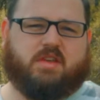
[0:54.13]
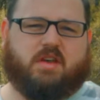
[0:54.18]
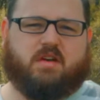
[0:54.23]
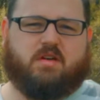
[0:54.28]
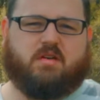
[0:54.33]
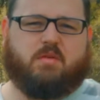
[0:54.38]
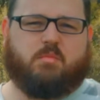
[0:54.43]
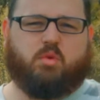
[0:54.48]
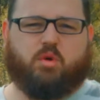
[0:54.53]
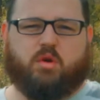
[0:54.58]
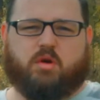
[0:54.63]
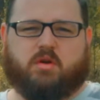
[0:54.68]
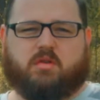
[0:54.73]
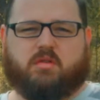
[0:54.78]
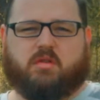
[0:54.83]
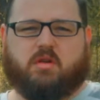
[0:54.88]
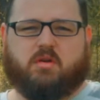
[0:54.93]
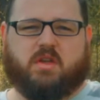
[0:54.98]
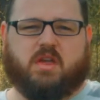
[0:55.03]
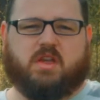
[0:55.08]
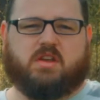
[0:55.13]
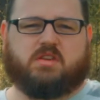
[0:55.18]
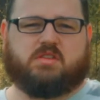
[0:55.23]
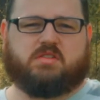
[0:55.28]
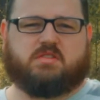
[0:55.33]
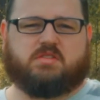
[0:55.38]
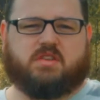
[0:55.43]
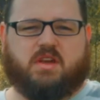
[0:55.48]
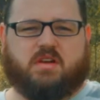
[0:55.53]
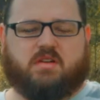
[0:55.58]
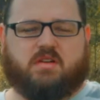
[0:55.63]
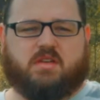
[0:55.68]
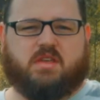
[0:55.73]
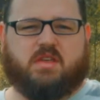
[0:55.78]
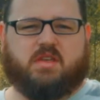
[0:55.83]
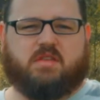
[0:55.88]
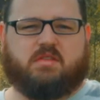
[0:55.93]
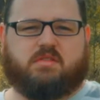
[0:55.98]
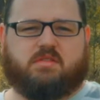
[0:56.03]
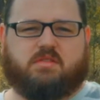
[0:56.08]
how important location scouting
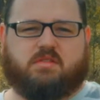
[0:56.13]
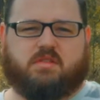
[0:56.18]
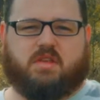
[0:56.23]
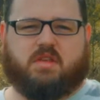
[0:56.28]
is.